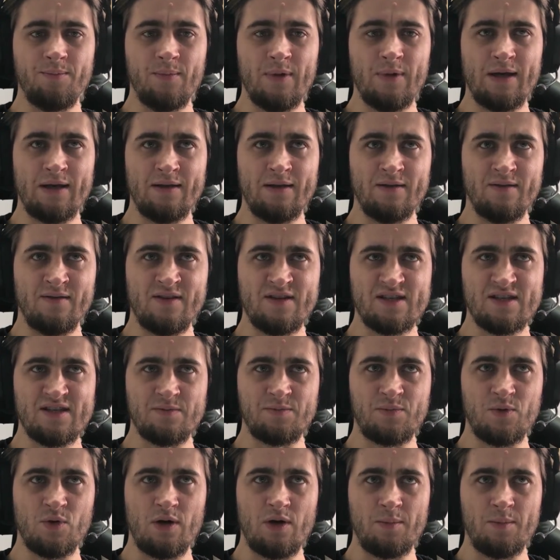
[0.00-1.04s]
And this is
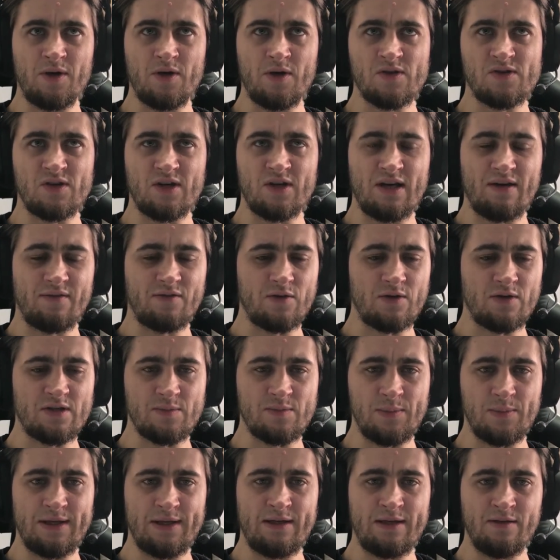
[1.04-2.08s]
purely because you have to
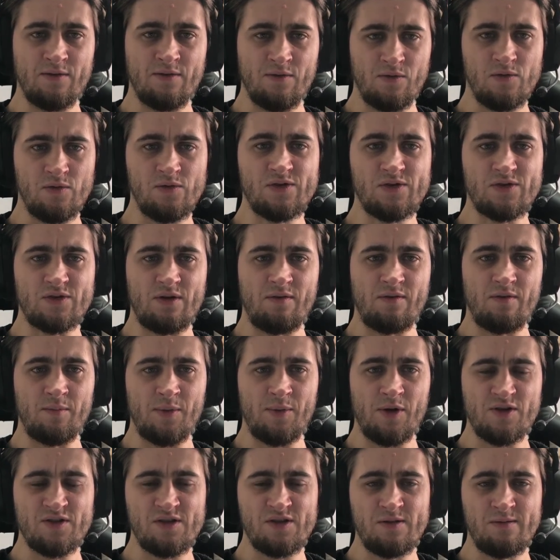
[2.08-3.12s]
explain the rules to every
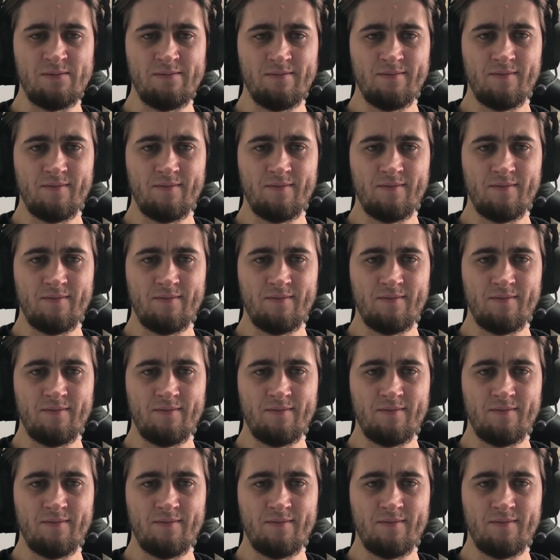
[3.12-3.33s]
person,